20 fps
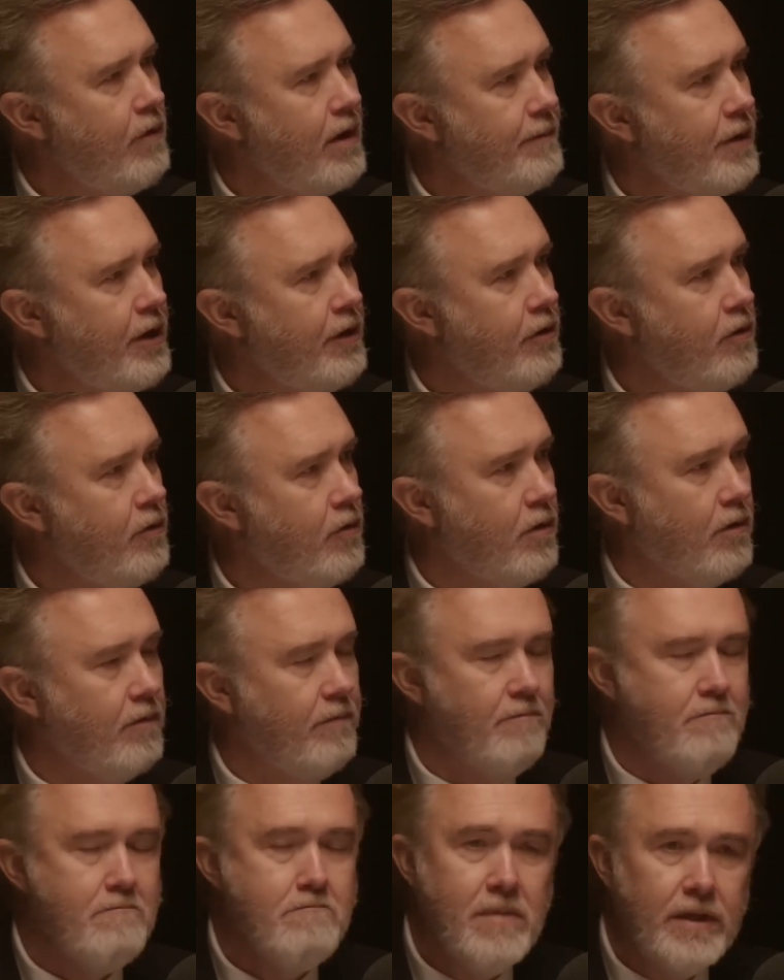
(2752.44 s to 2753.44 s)
women who are
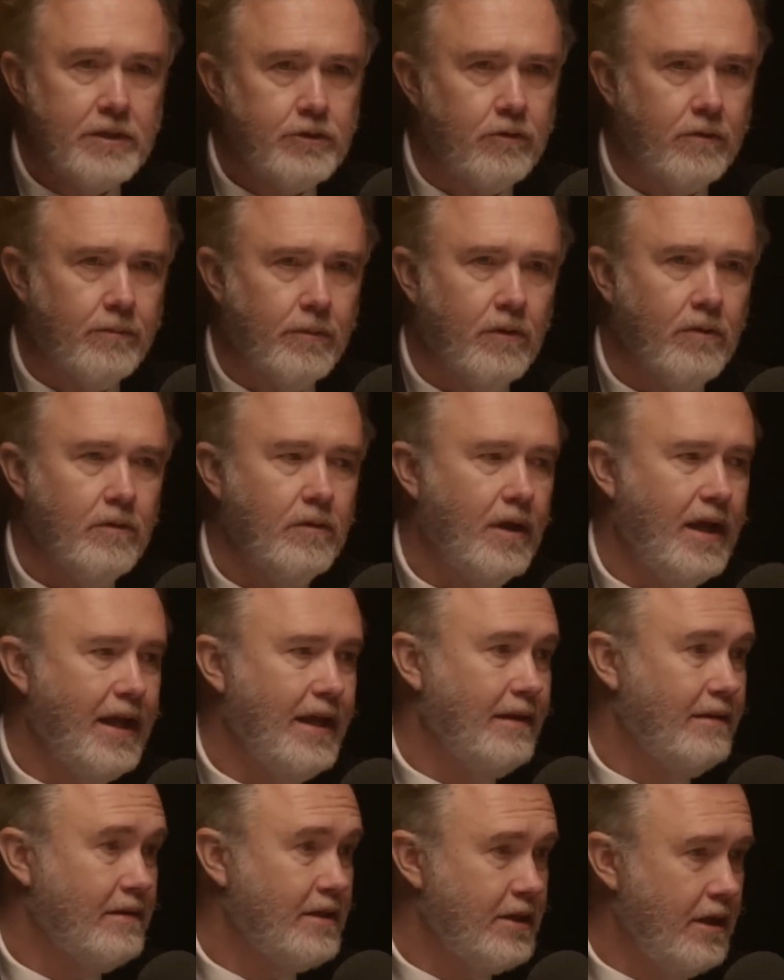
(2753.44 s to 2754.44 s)
miserable
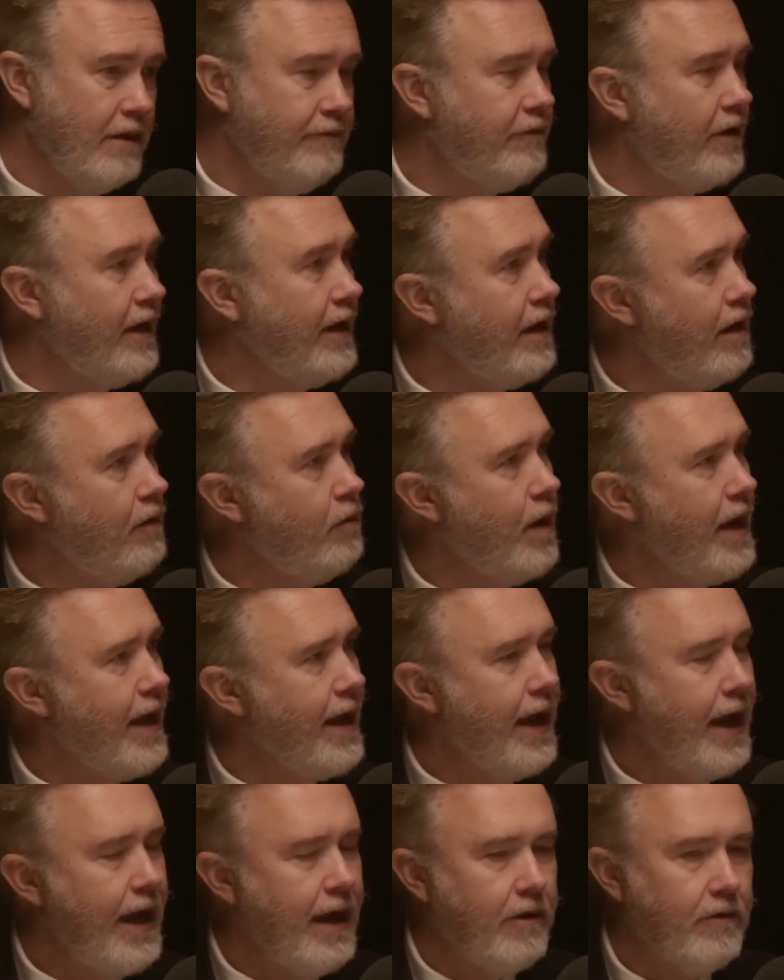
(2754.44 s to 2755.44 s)
and suffering a
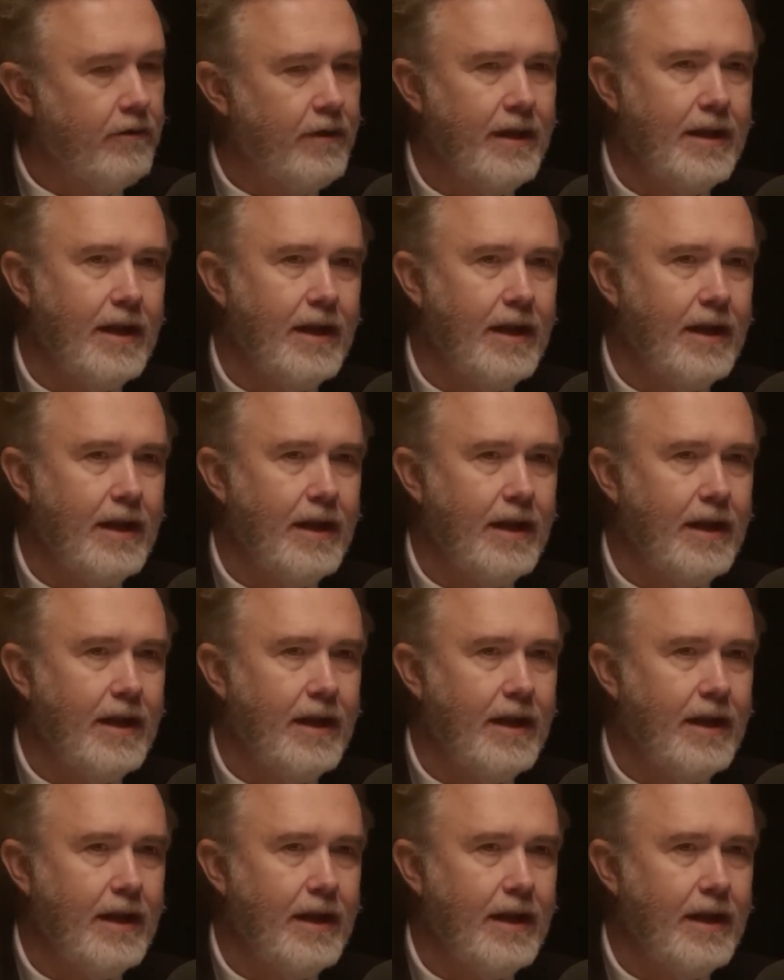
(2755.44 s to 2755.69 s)
way out.